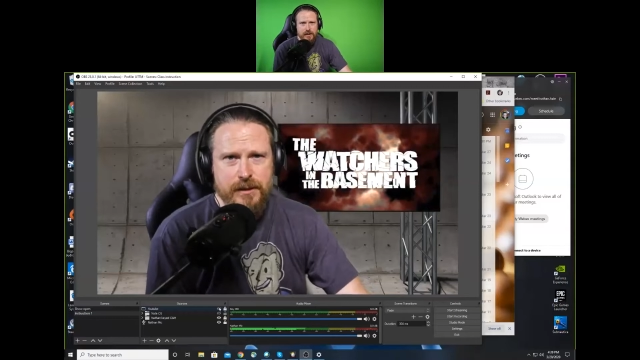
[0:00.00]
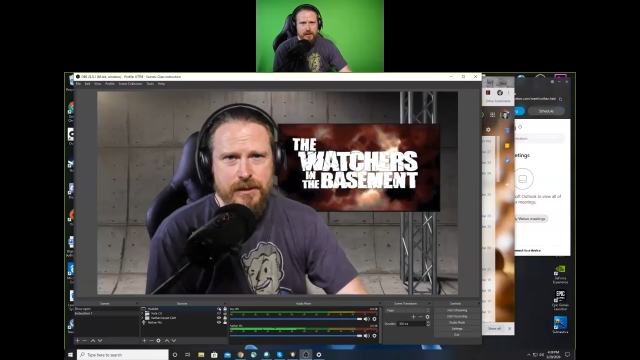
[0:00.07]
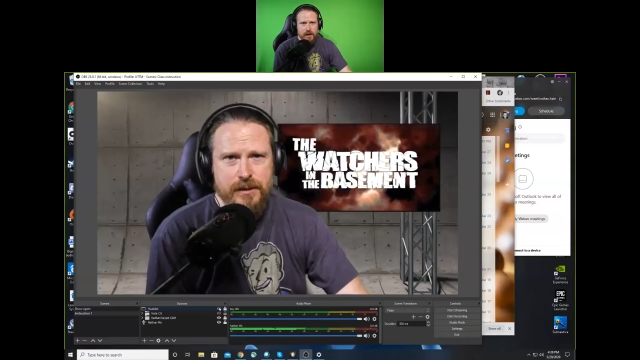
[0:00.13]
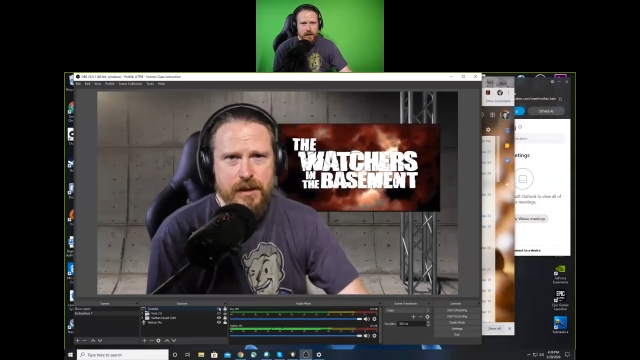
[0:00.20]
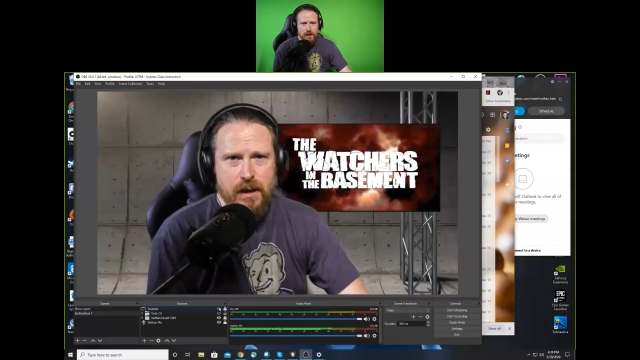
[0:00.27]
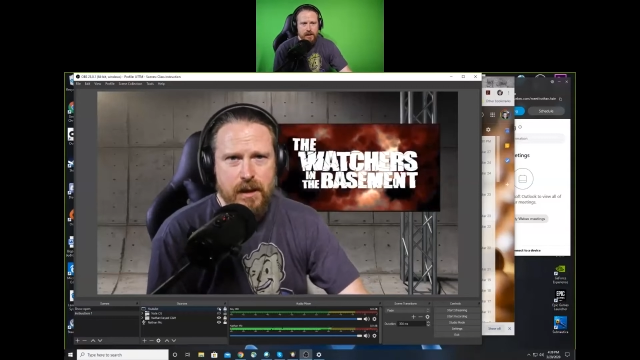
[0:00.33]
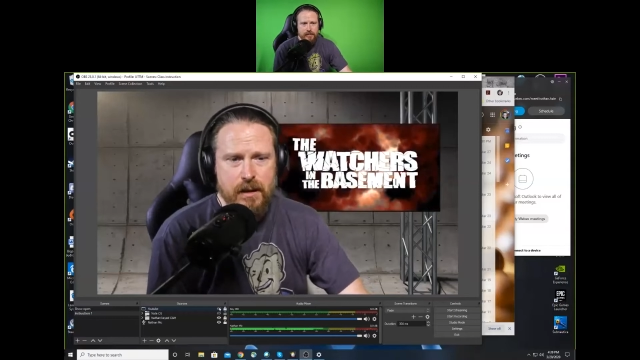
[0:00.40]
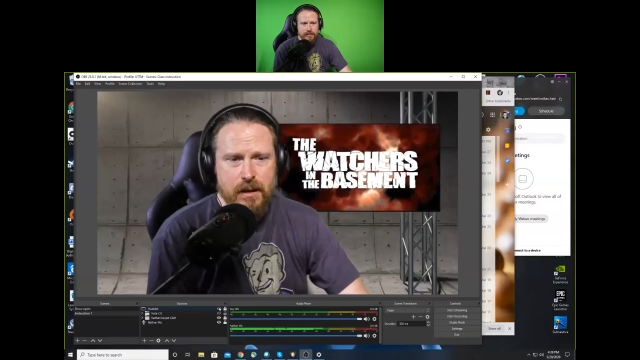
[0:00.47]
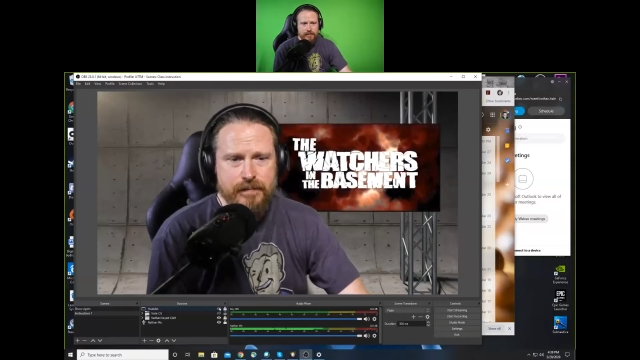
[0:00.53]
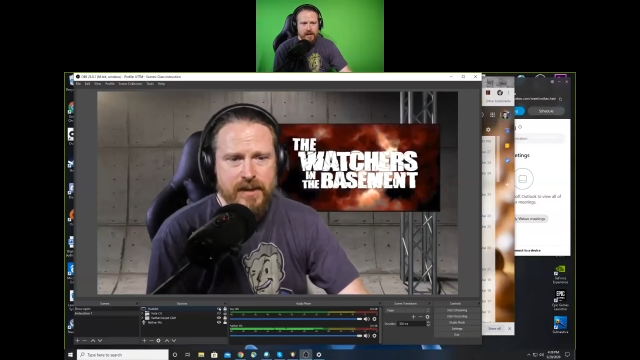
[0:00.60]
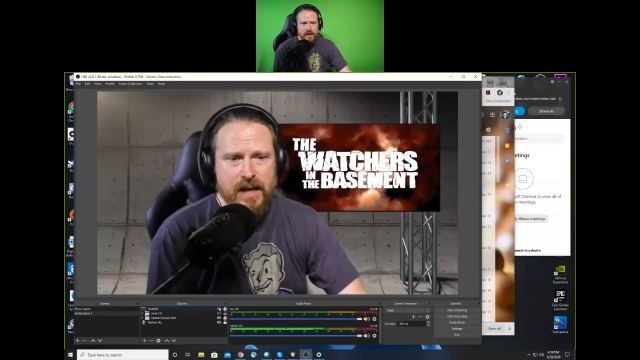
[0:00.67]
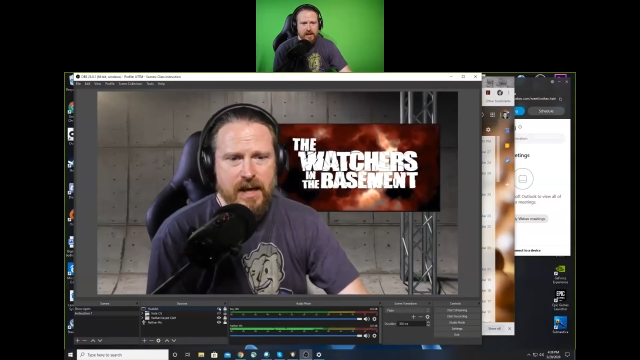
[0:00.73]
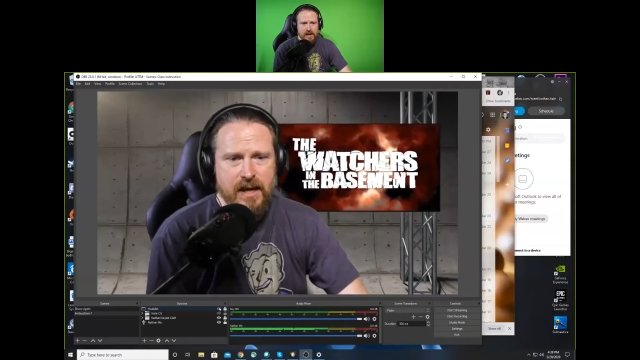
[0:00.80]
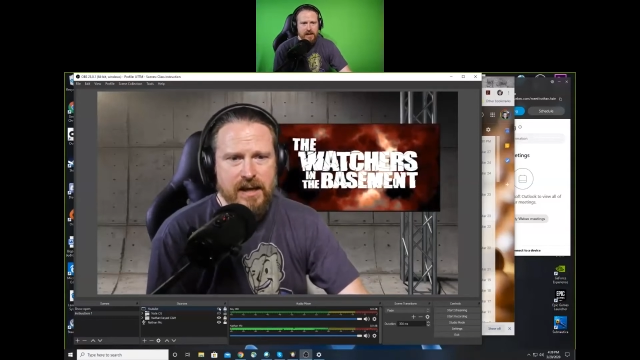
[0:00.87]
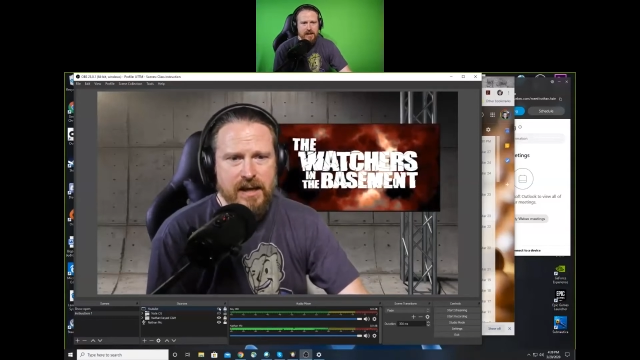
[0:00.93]

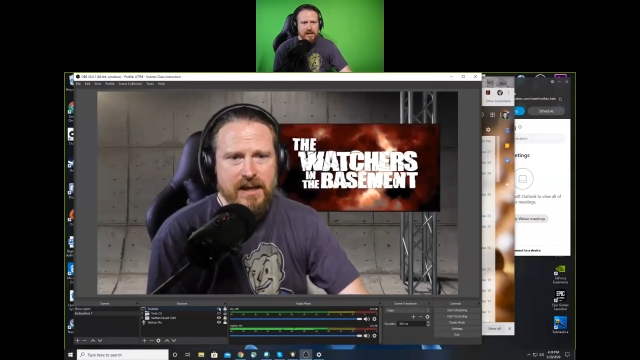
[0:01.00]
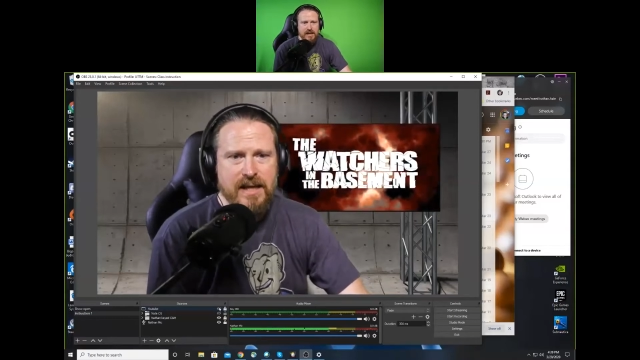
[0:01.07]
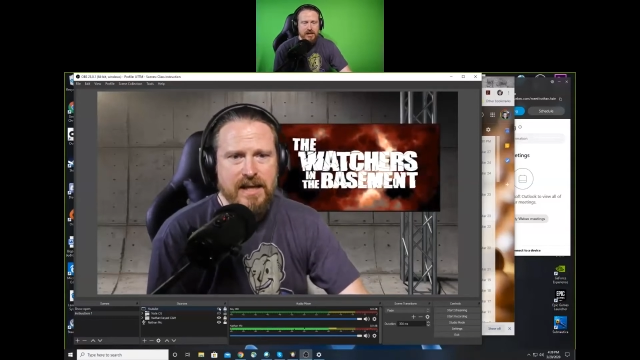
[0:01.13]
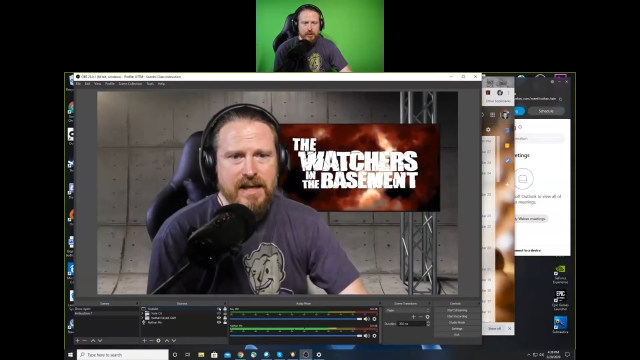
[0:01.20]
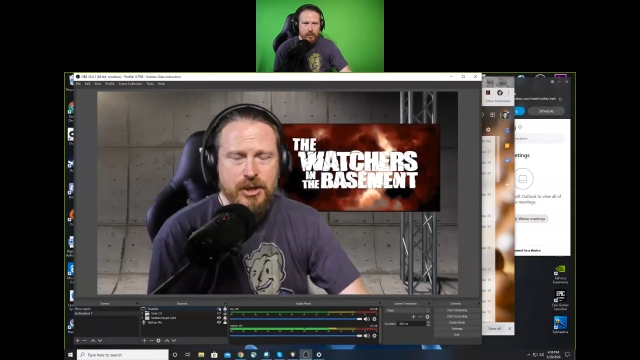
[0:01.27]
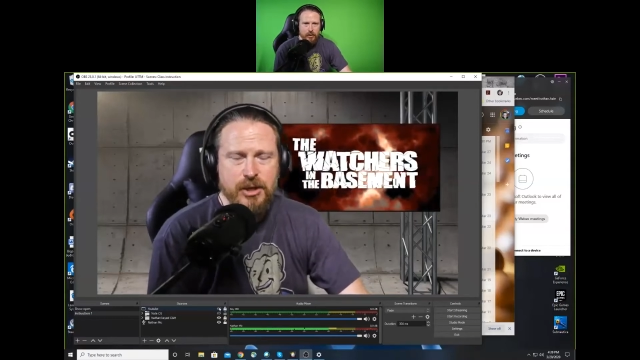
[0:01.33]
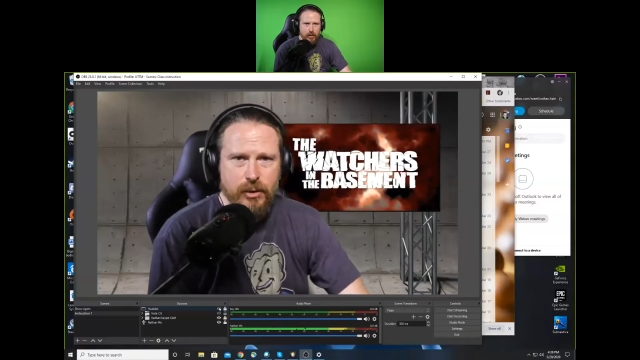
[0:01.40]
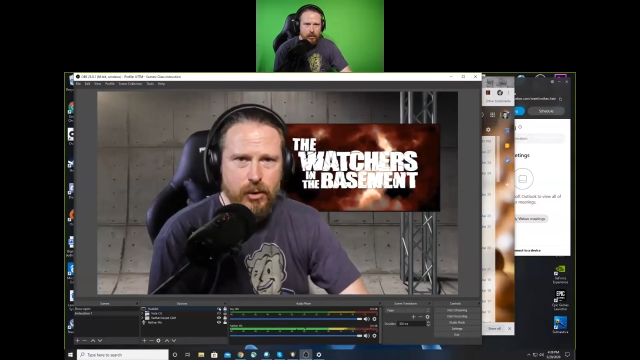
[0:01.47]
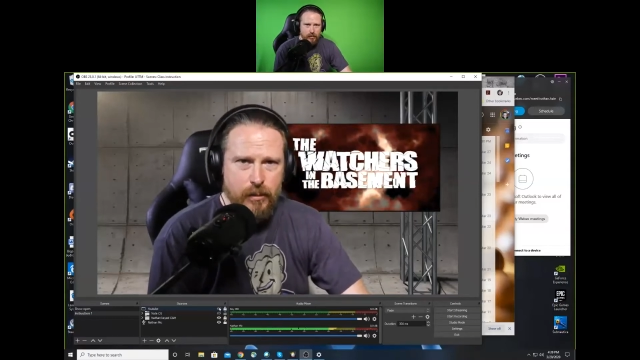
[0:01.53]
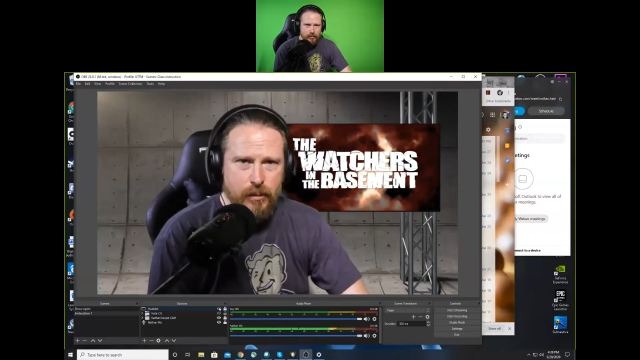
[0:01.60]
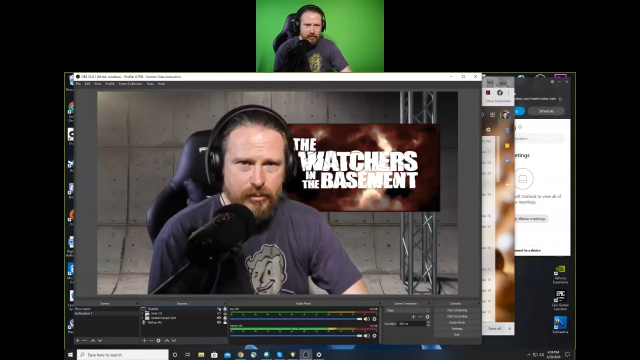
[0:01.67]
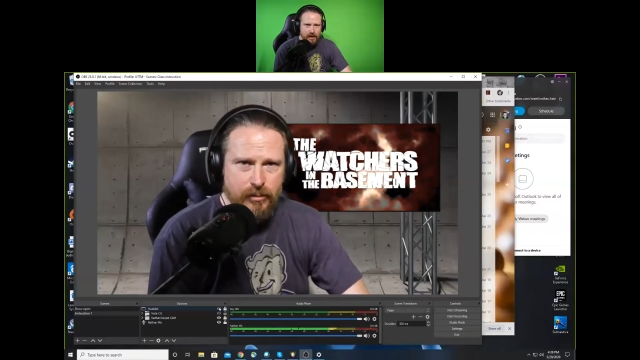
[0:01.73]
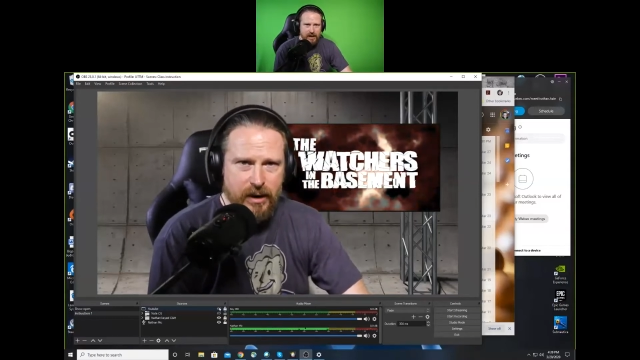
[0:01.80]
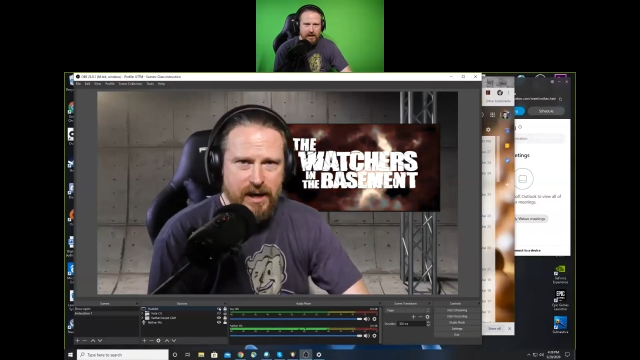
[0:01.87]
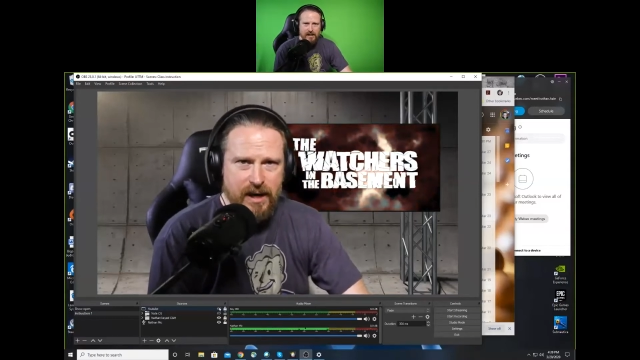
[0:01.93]
And it'll need to
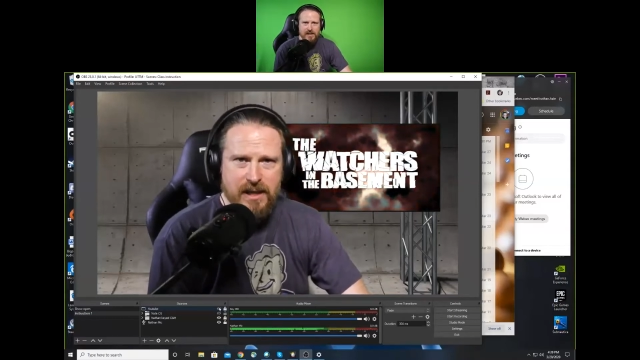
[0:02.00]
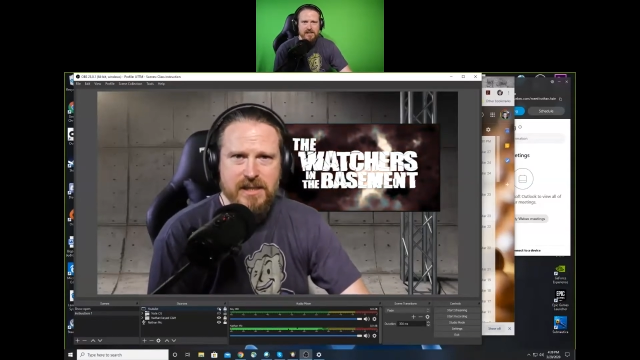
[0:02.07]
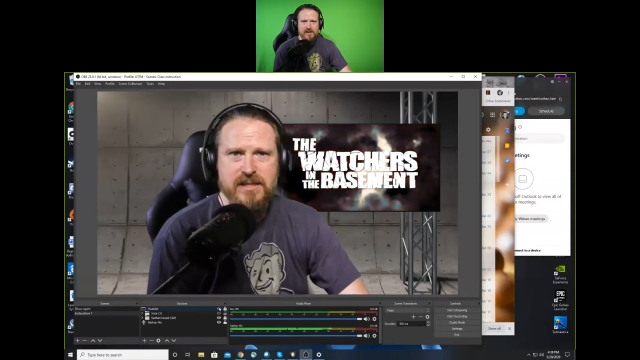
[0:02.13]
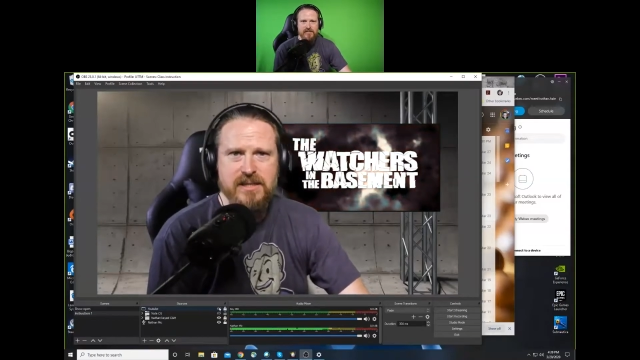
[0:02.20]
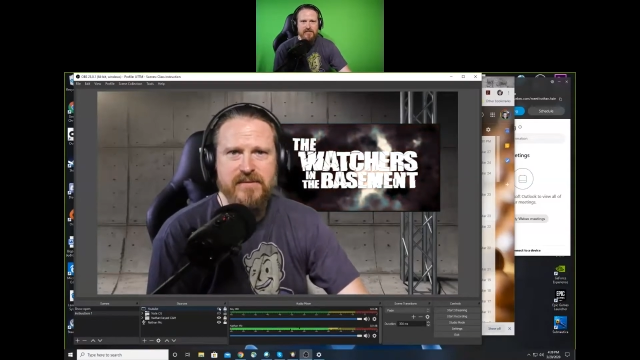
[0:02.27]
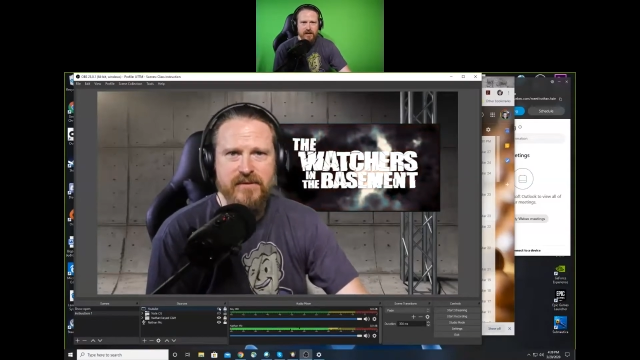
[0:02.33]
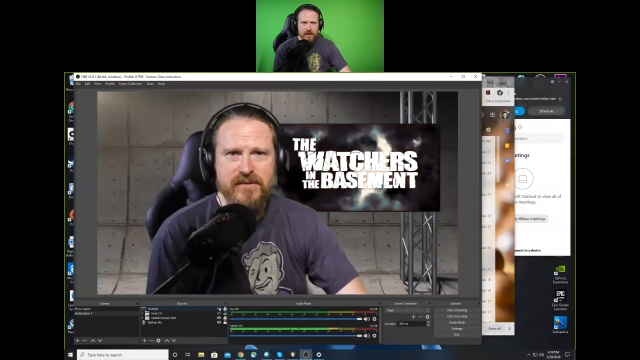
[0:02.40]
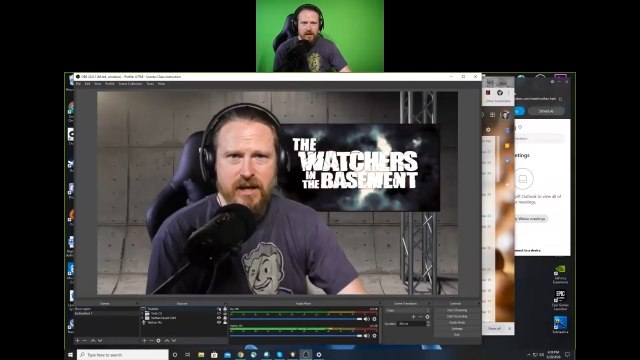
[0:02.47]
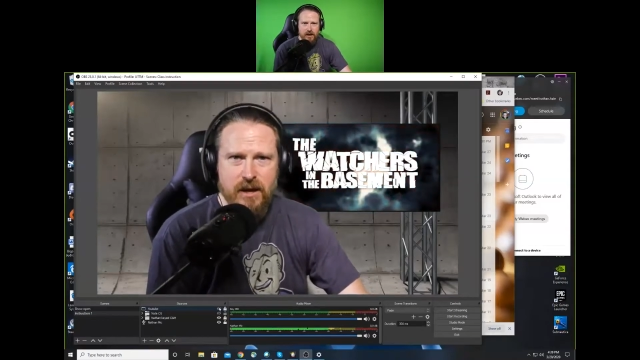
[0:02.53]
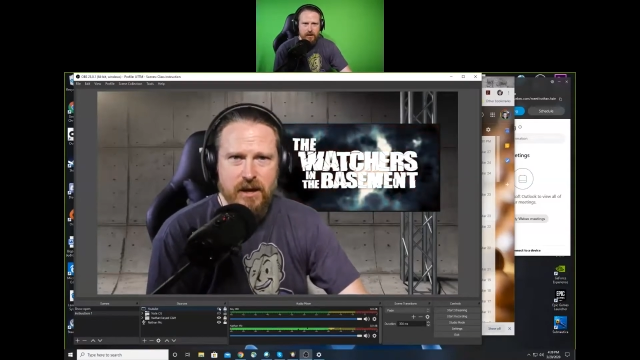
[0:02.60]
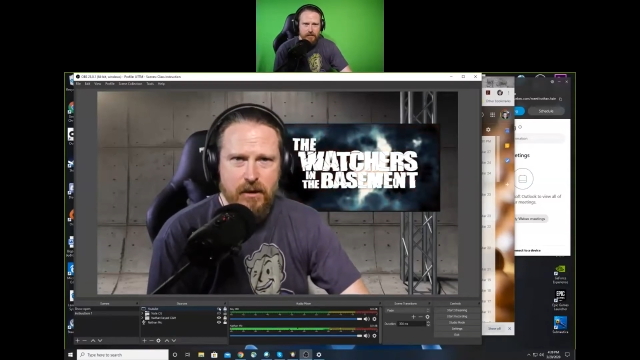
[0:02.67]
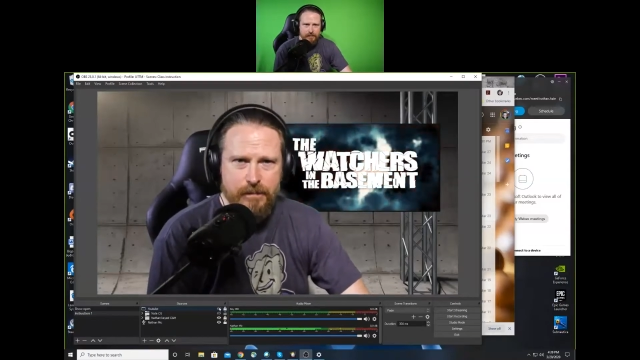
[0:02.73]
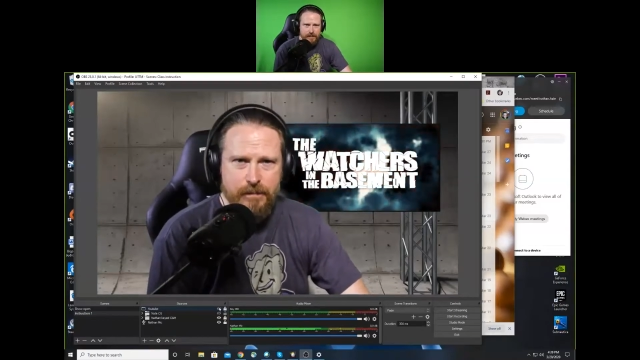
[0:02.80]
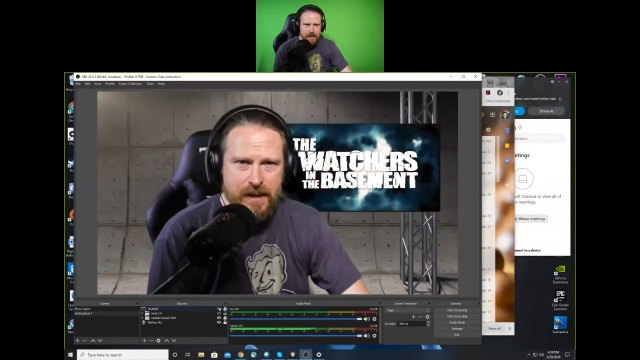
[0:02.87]
incorporate at least a video,